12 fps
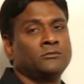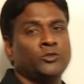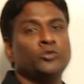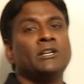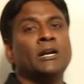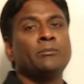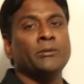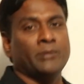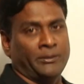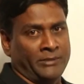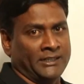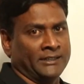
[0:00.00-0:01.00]
should not be
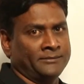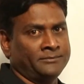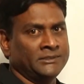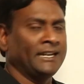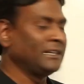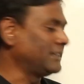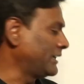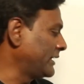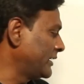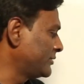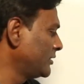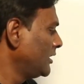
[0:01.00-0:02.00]
permitted in either
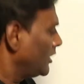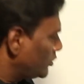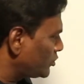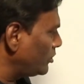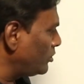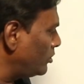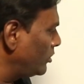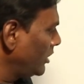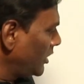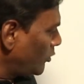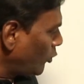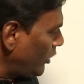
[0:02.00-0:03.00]
case. So
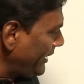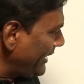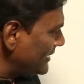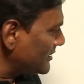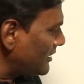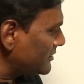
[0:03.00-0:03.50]
voltages are